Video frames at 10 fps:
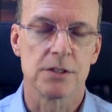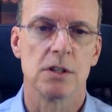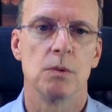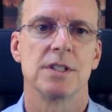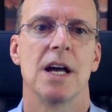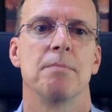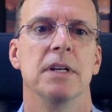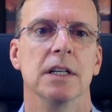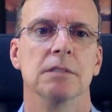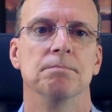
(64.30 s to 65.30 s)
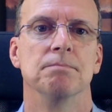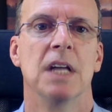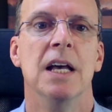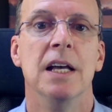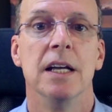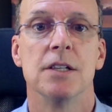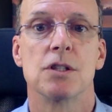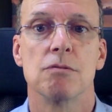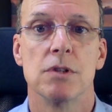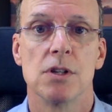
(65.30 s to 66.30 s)
out what's happening. It's
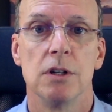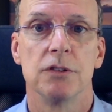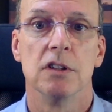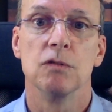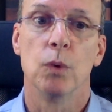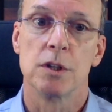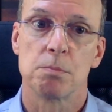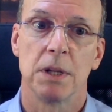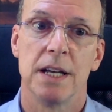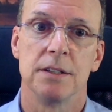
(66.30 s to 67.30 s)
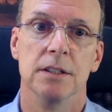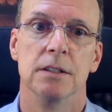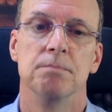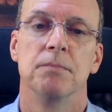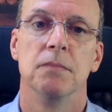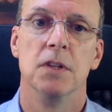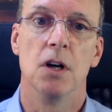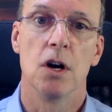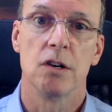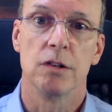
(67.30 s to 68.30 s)
the result of what is planted. The
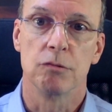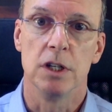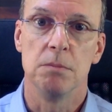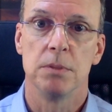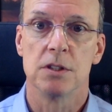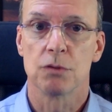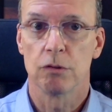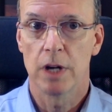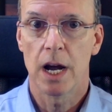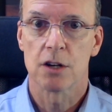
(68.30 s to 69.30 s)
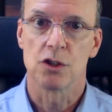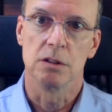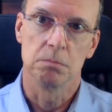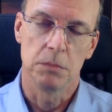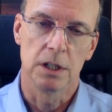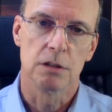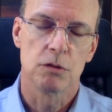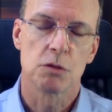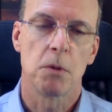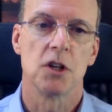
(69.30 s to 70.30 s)
R in reap is for reaction, meaning the
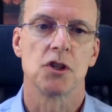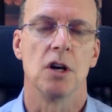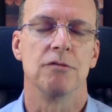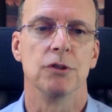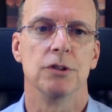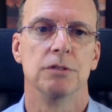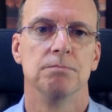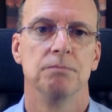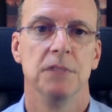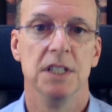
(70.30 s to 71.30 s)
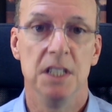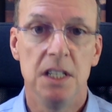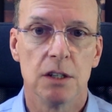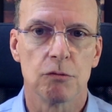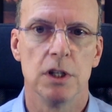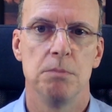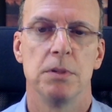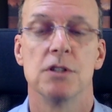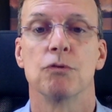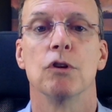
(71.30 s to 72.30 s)
response offered. The E in reap
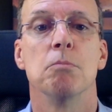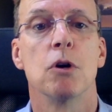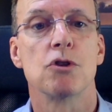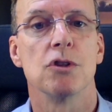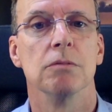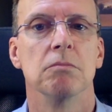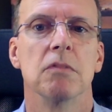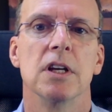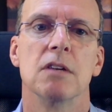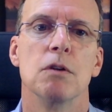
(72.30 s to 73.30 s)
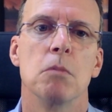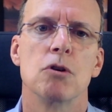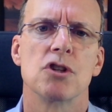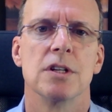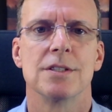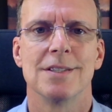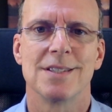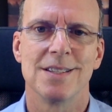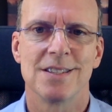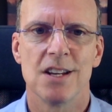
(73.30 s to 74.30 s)
is for emotion. Think of emotion as the
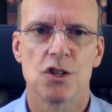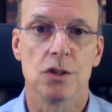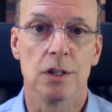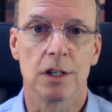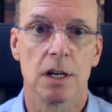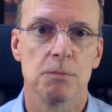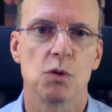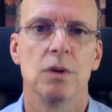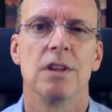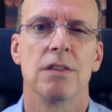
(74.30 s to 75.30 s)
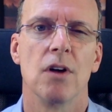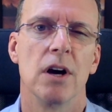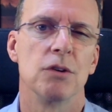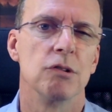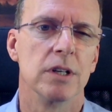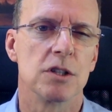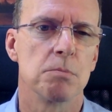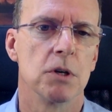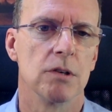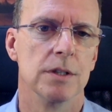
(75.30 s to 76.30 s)
sensation that comes with a thought or an
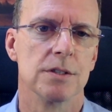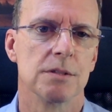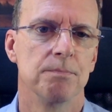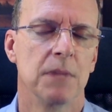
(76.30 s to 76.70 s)
experience.